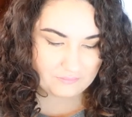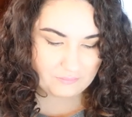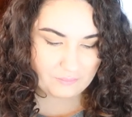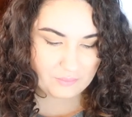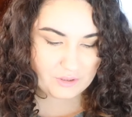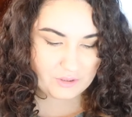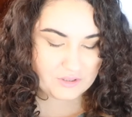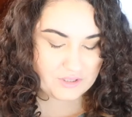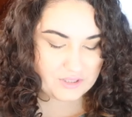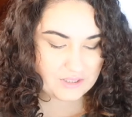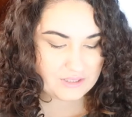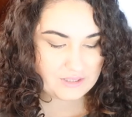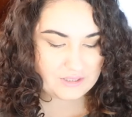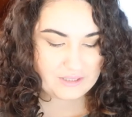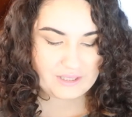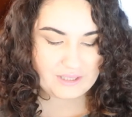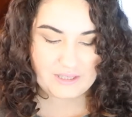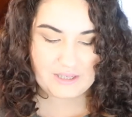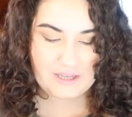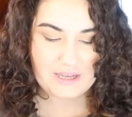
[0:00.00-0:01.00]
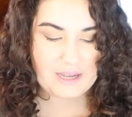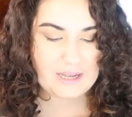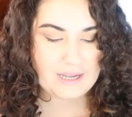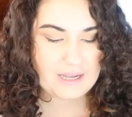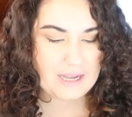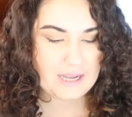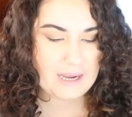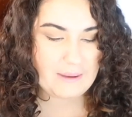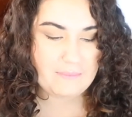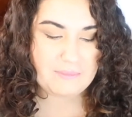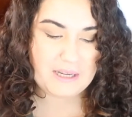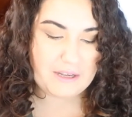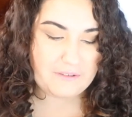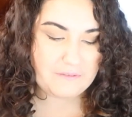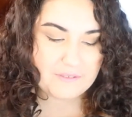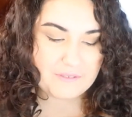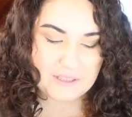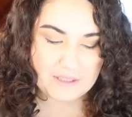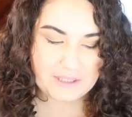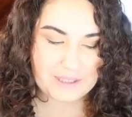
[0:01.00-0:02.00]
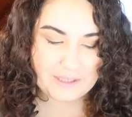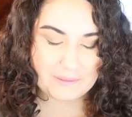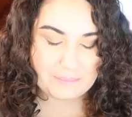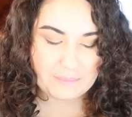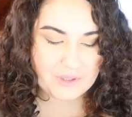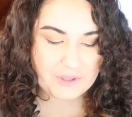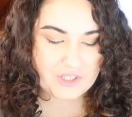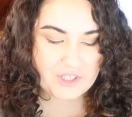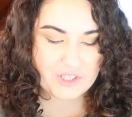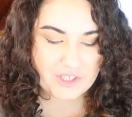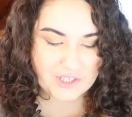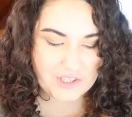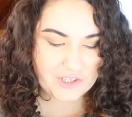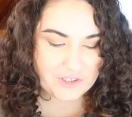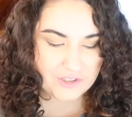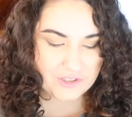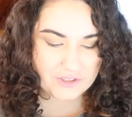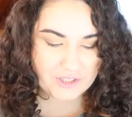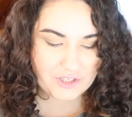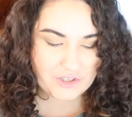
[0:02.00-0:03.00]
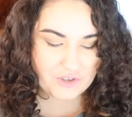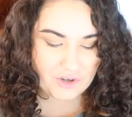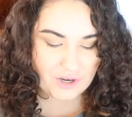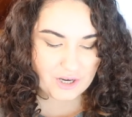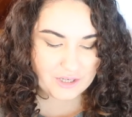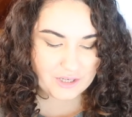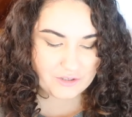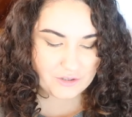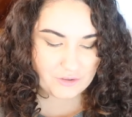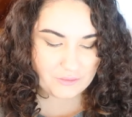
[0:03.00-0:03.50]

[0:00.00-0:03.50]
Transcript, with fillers: Personally, I'm not feeling particularly drawn